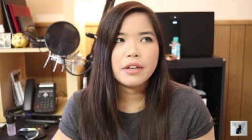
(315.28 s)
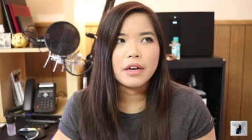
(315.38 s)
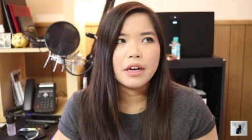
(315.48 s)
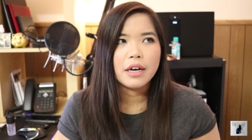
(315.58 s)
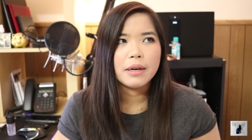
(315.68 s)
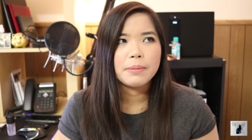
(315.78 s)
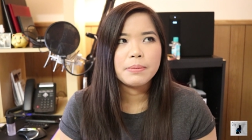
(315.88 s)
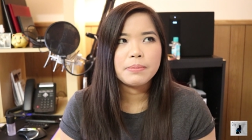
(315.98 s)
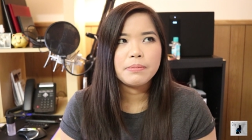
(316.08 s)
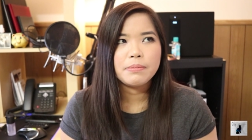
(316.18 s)
uh,
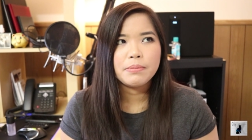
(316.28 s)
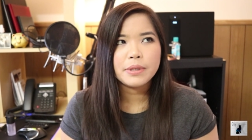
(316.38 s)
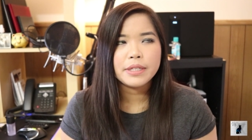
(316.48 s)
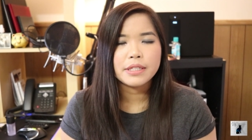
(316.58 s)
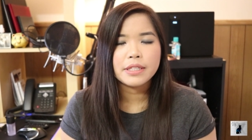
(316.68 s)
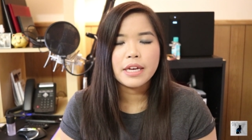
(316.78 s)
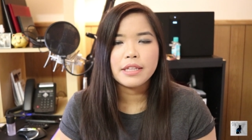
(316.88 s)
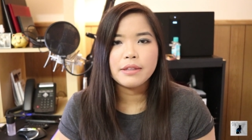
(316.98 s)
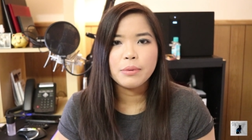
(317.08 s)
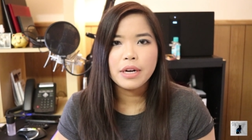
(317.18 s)
please
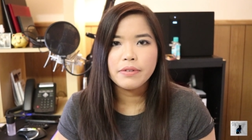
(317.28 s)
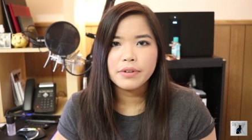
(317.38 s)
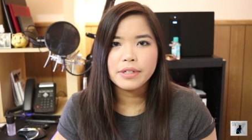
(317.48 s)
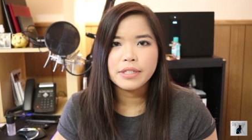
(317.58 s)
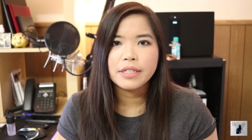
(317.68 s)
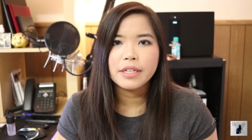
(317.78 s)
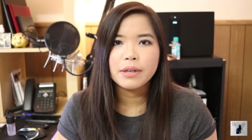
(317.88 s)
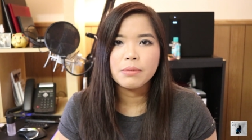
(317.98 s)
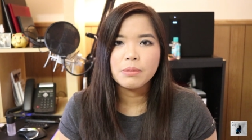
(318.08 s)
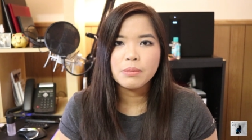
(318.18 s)
get whatever is in
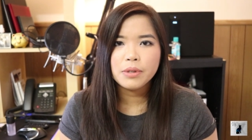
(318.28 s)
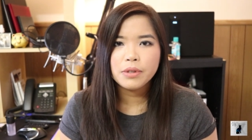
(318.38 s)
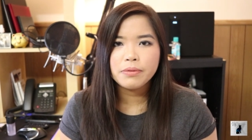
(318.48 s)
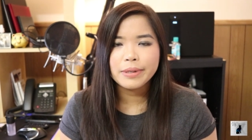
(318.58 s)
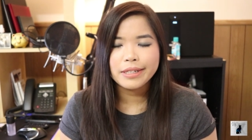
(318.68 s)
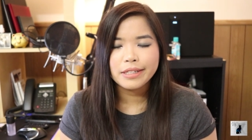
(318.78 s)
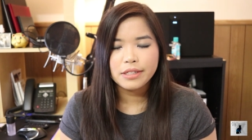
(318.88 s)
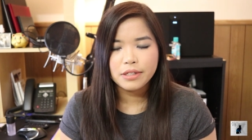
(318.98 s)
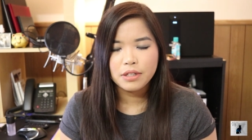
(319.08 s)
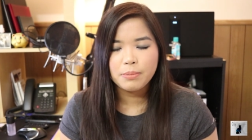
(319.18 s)
there removed because
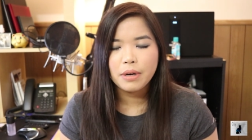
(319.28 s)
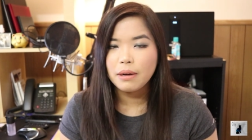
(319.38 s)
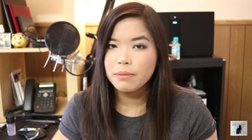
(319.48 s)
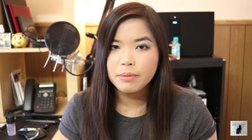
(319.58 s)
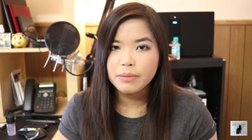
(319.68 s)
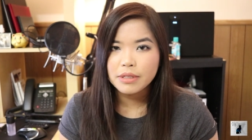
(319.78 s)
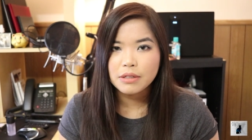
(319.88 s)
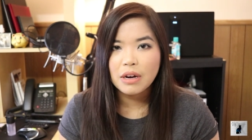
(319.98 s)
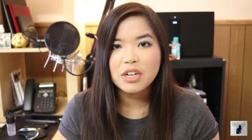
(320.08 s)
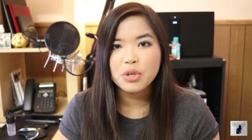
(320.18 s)
it could probably
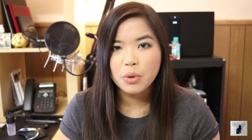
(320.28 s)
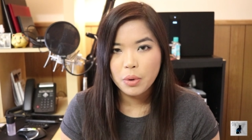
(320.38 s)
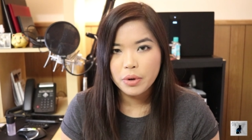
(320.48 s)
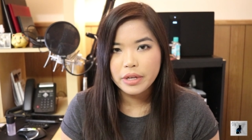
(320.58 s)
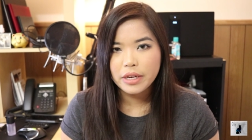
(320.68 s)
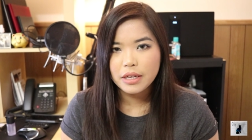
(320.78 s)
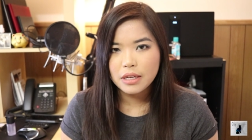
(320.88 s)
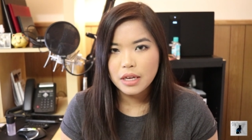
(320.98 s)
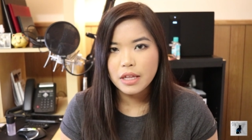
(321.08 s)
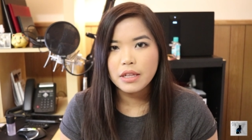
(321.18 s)
scratch your cornea
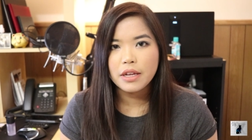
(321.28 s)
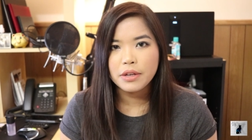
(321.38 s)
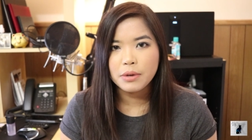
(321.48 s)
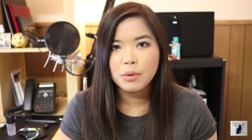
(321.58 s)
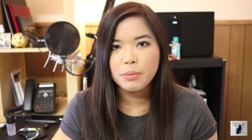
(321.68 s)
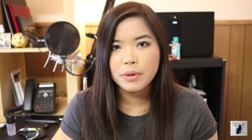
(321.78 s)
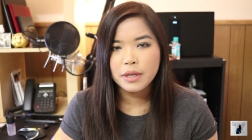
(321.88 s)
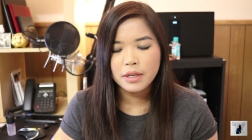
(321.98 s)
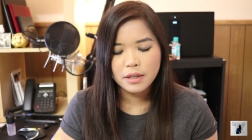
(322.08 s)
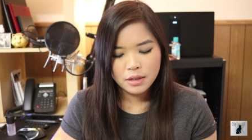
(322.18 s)
and then you will
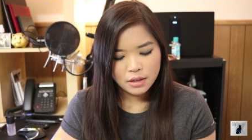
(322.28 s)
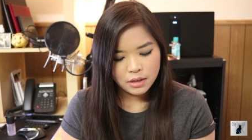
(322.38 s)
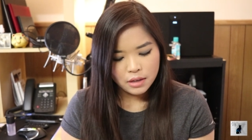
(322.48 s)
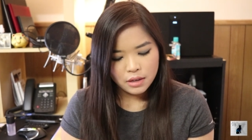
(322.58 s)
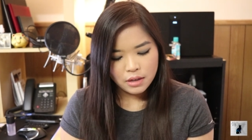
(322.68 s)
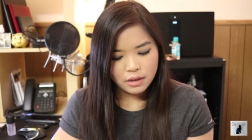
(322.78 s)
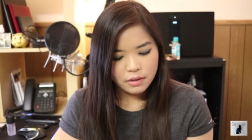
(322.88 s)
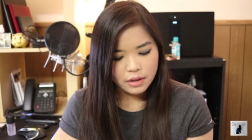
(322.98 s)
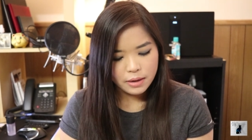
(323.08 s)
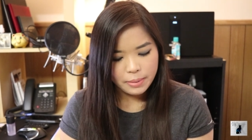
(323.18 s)
be
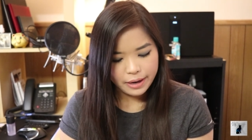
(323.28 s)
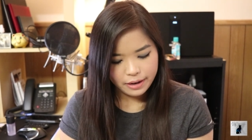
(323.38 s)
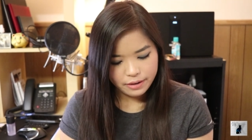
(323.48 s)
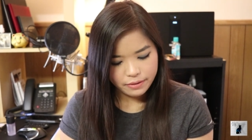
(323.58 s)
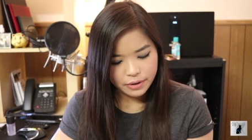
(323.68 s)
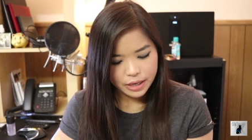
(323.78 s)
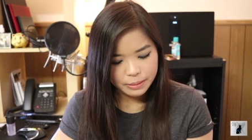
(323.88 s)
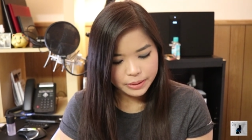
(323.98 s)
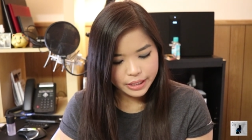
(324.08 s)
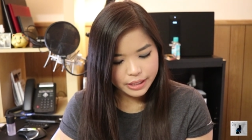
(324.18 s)
in pain for a
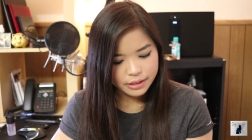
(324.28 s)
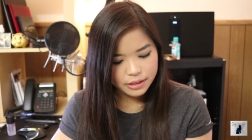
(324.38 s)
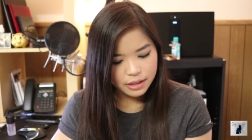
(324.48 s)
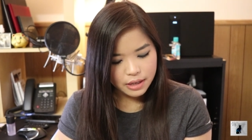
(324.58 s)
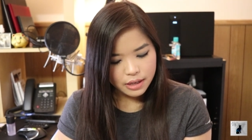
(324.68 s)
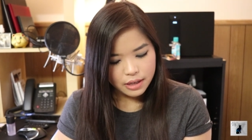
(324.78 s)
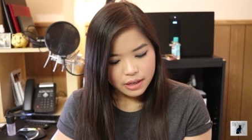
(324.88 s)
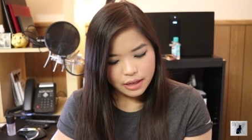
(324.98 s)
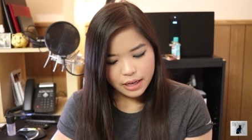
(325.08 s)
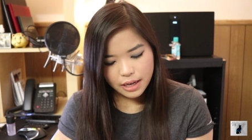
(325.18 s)
couple days.
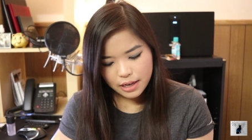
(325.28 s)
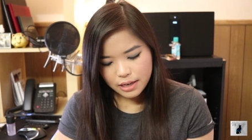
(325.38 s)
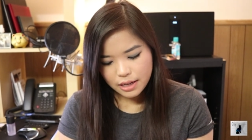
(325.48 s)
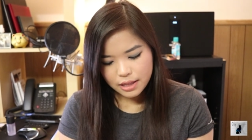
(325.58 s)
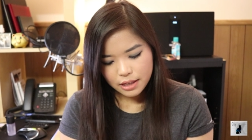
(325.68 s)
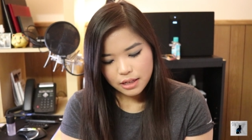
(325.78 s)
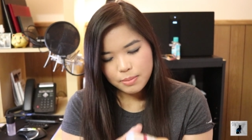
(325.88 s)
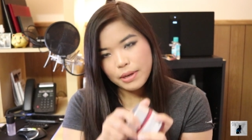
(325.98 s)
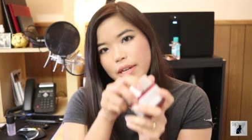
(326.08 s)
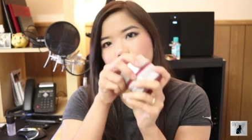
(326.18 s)
And I think that's
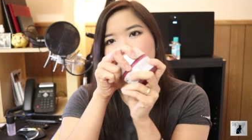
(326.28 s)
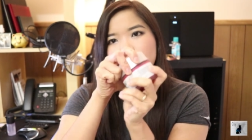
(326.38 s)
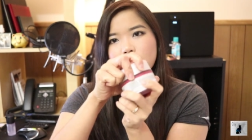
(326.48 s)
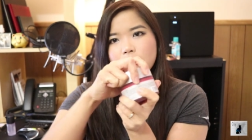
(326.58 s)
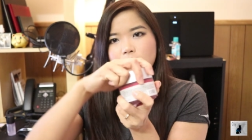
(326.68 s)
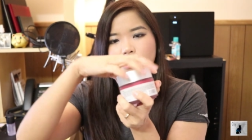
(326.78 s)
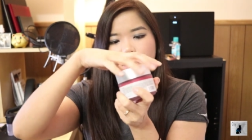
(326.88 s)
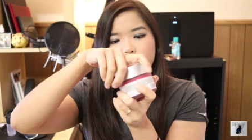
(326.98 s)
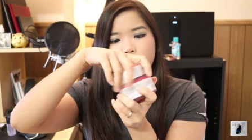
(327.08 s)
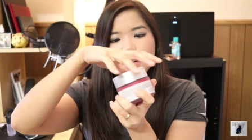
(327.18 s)
about it. So let's go
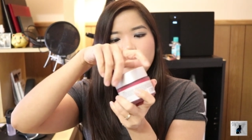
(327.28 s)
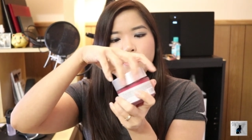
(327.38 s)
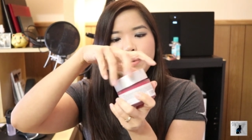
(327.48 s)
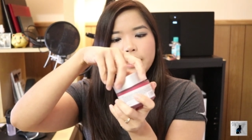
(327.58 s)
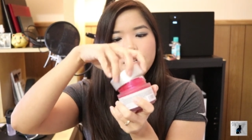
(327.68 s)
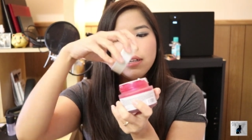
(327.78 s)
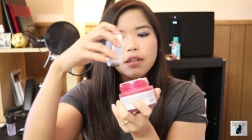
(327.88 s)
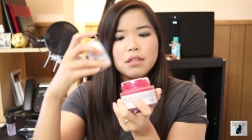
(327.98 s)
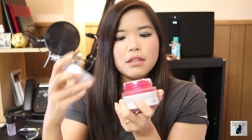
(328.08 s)
ahead and open it.